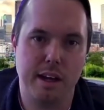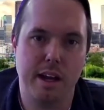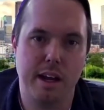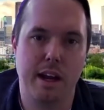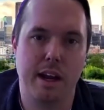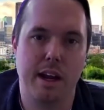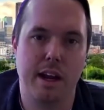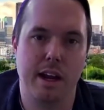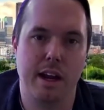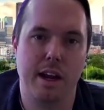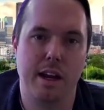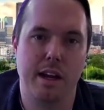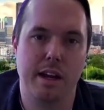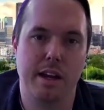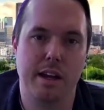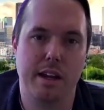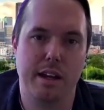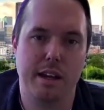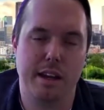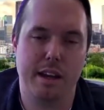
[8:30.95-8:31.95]
and
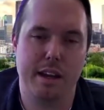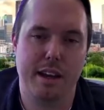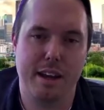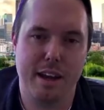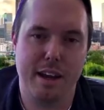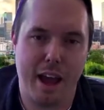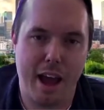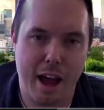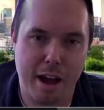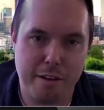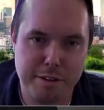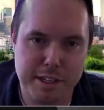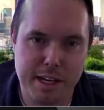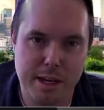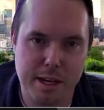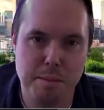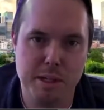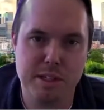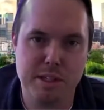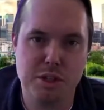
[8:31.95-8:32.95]
have a
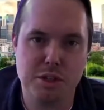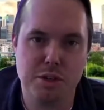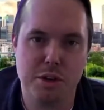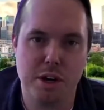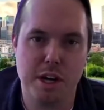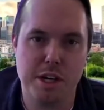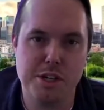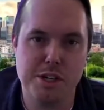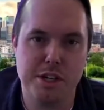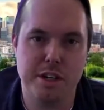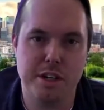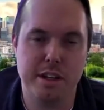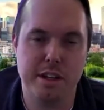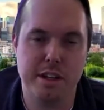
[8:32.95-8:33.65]
demonstration.